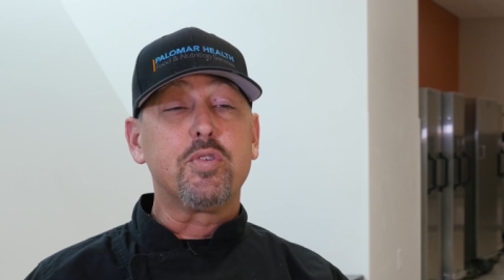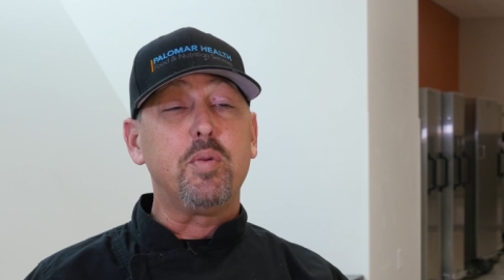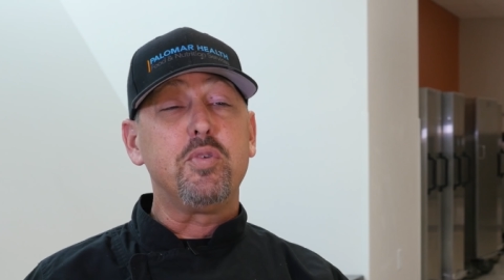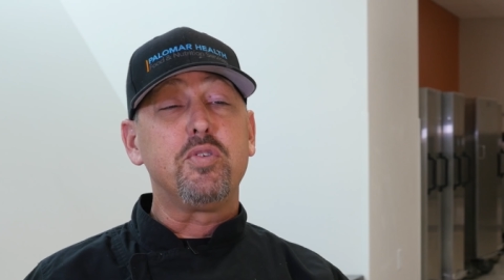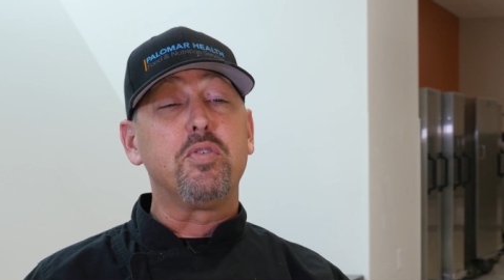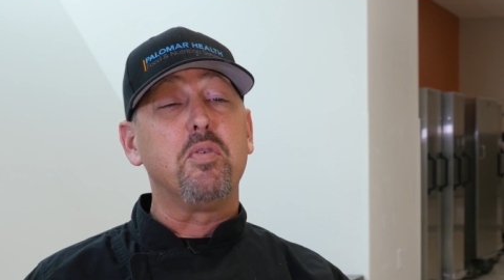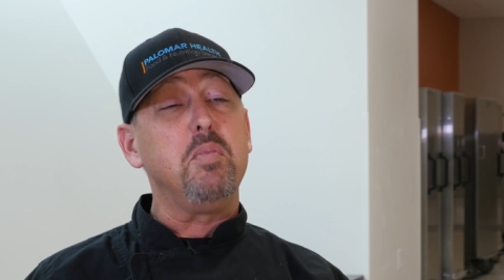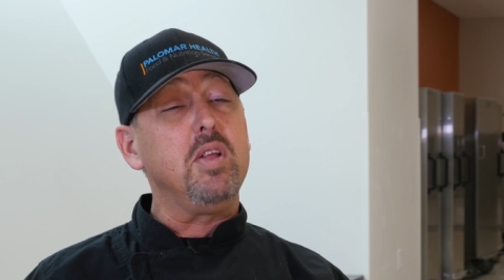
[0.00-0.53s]

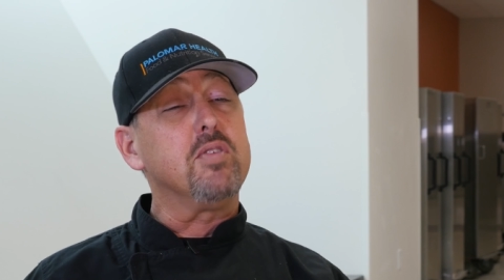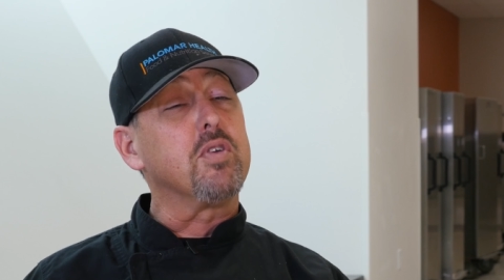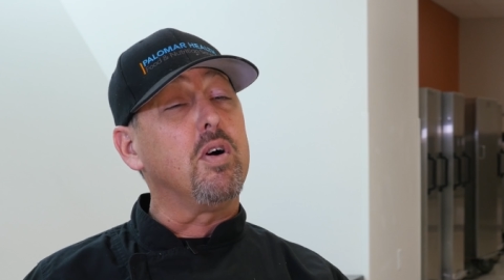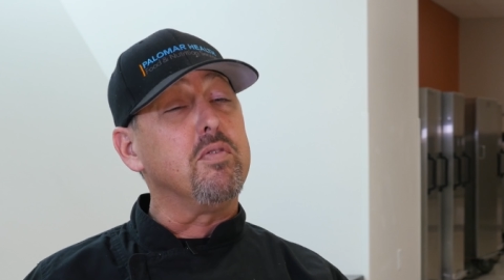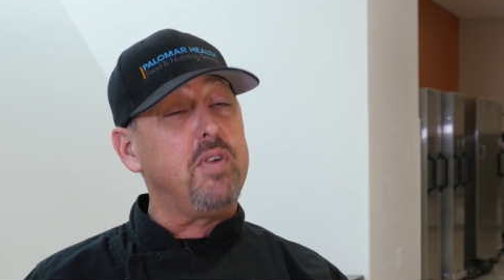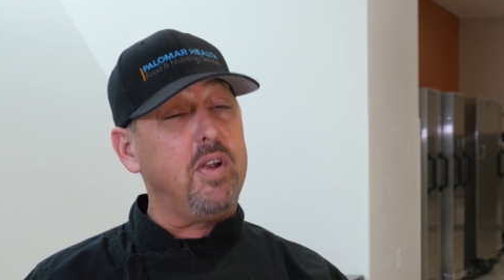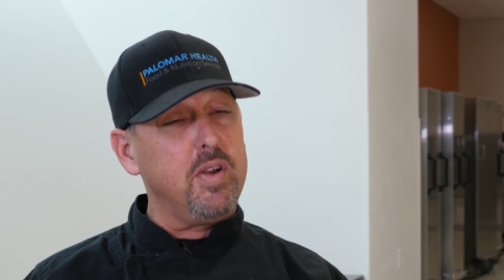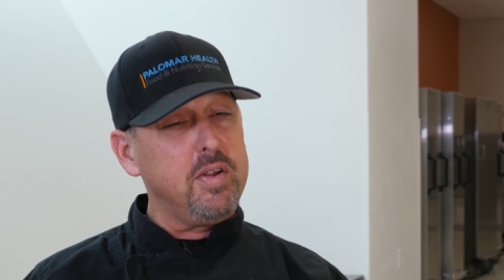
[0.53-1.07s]
temperatures of meats
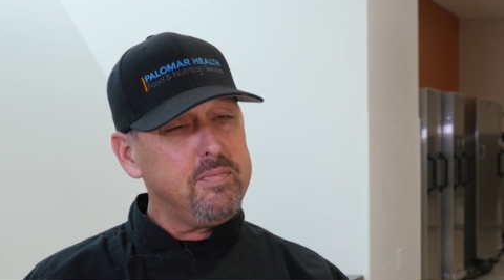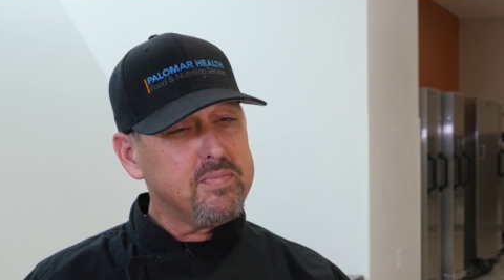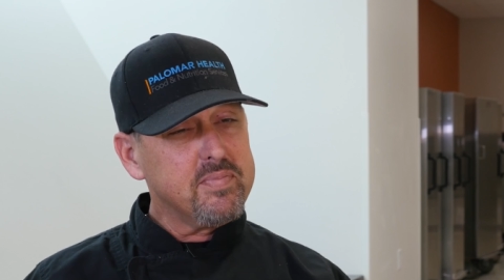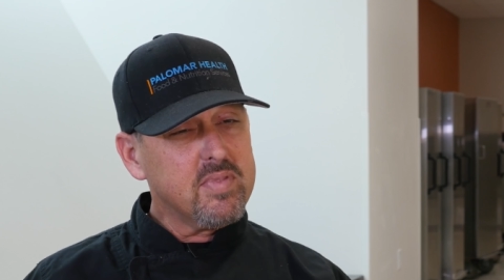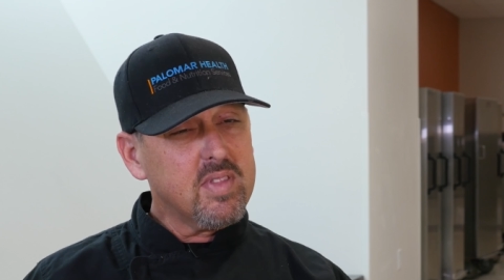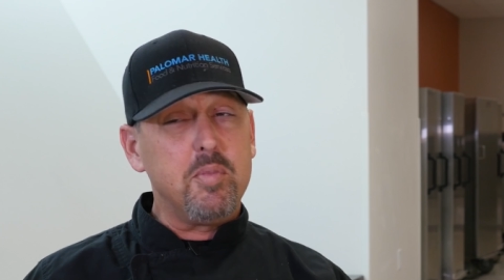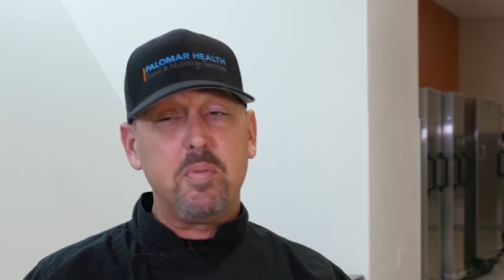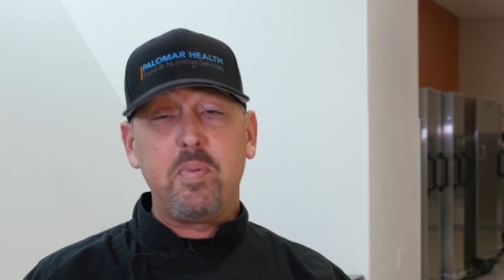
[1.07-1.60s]
all vary.
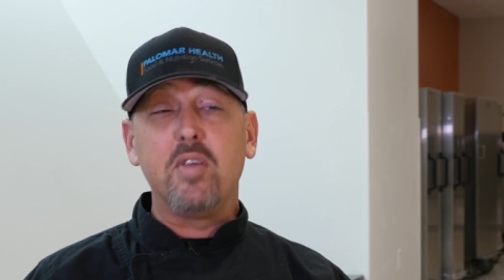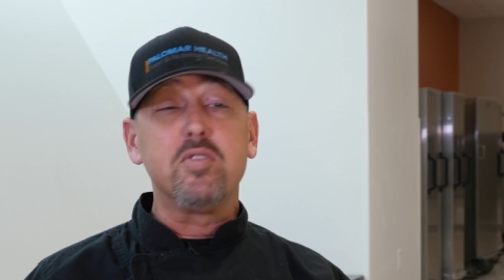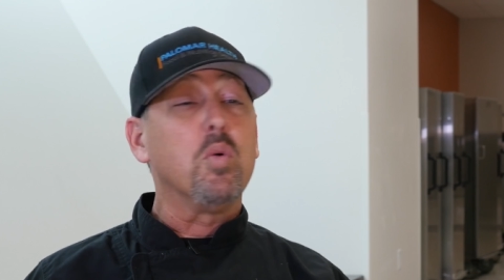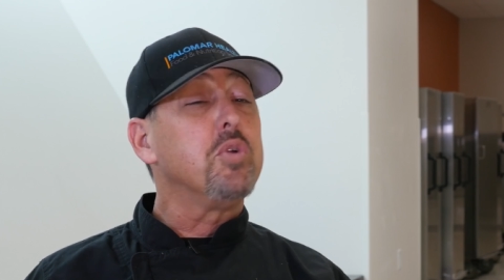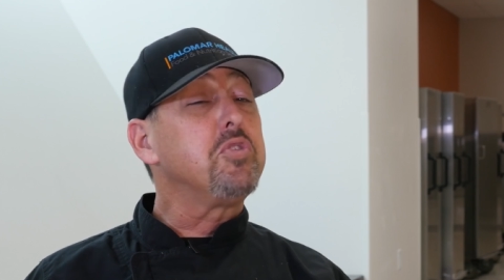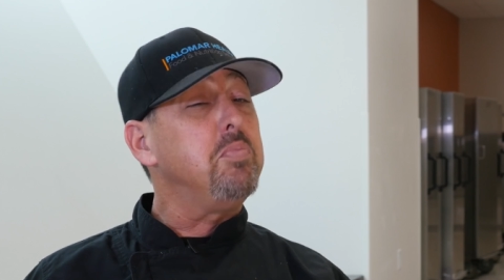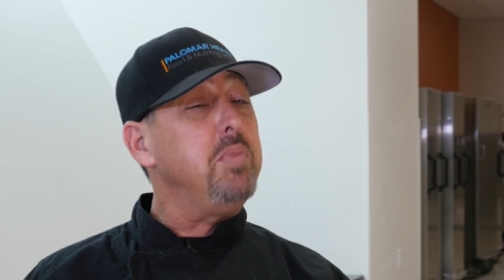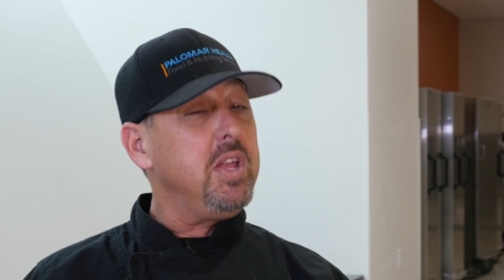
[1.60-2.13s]
It depends on
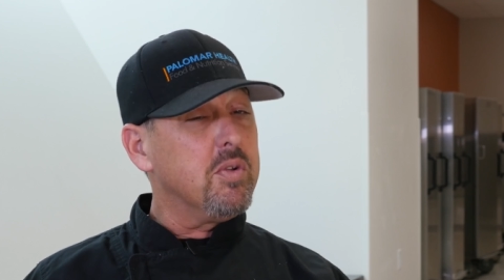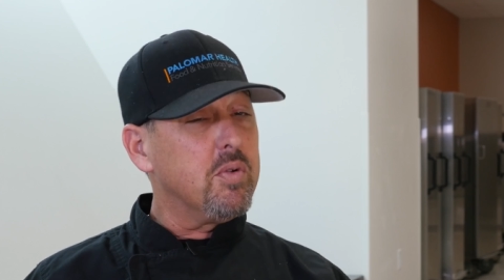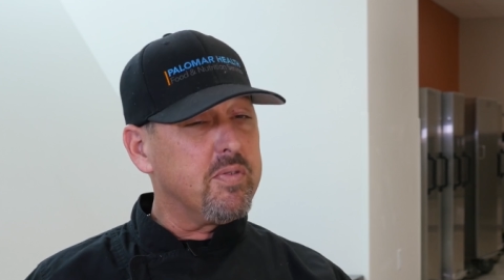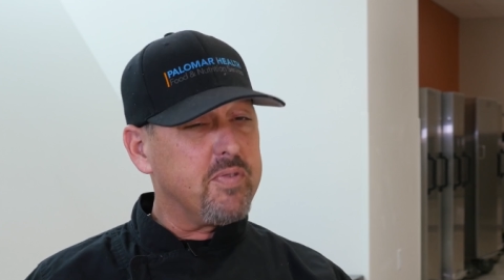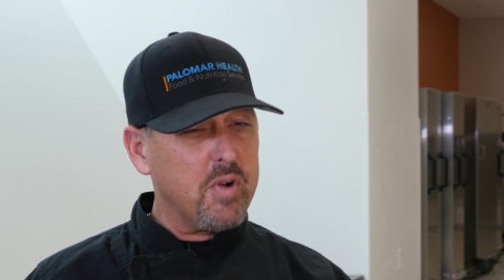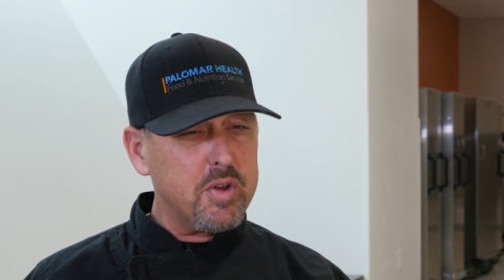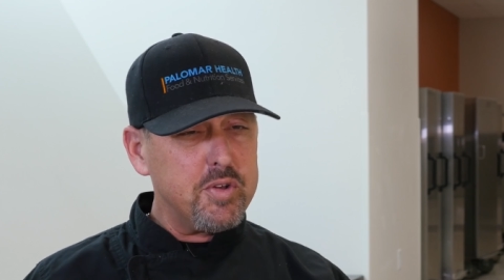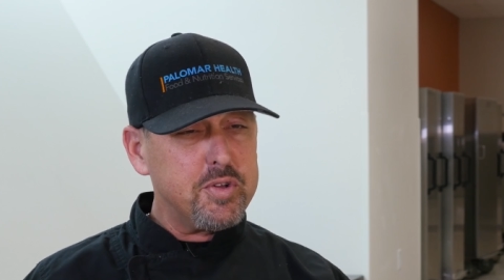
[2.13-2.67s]
which meat you're referring